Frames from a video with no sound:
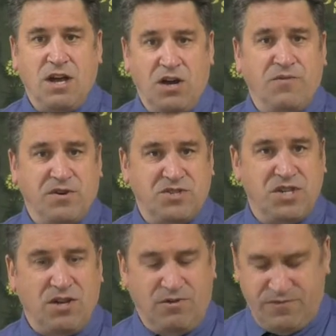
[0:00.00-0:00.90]
of
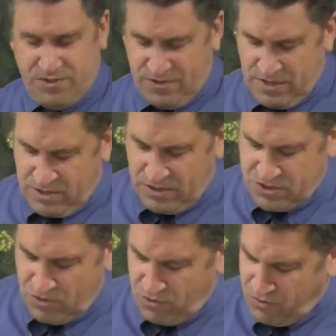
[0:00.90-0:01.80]
ourselves.
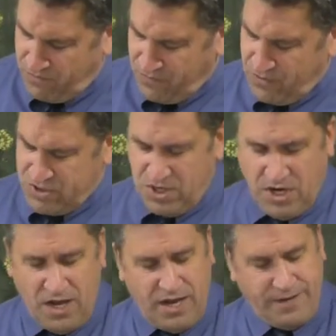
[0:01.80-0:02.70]
Let's go to verse
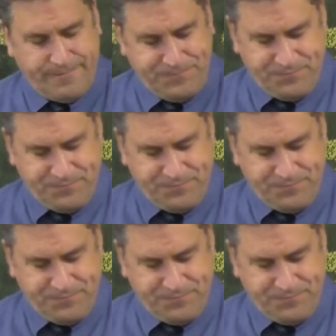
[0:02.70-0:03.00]
9.